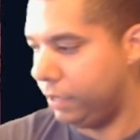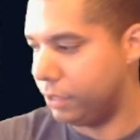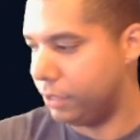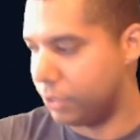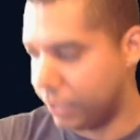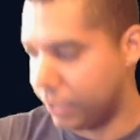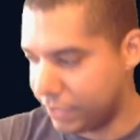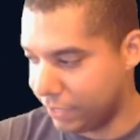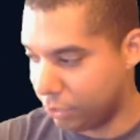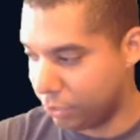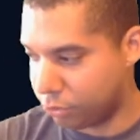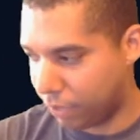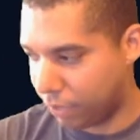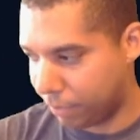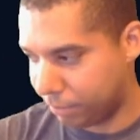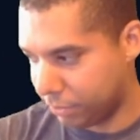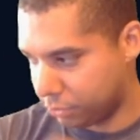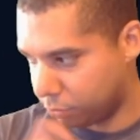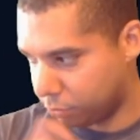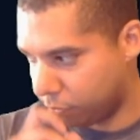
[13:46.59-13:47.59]
So I did
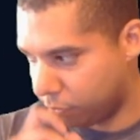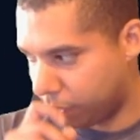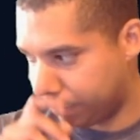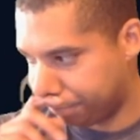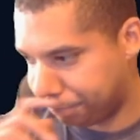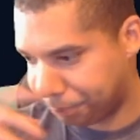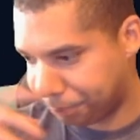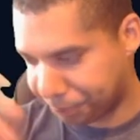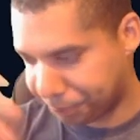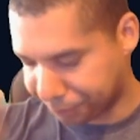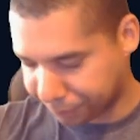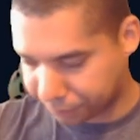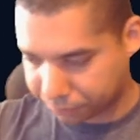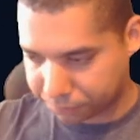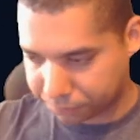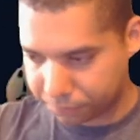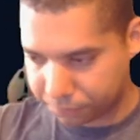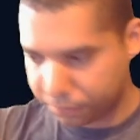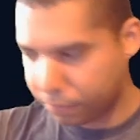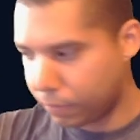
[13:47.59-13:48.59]
drop this one.
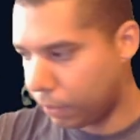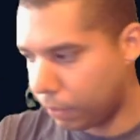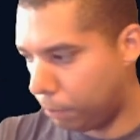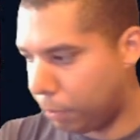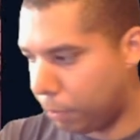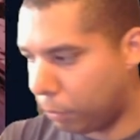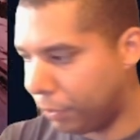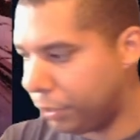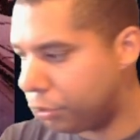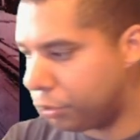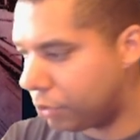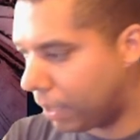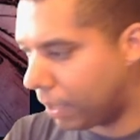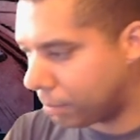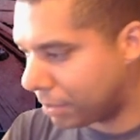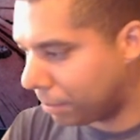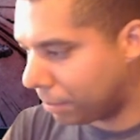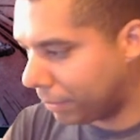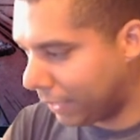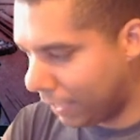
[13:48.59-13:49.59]
But when you drop
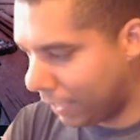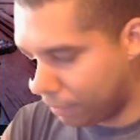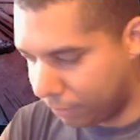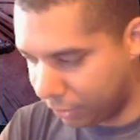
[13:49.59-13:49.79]
something at my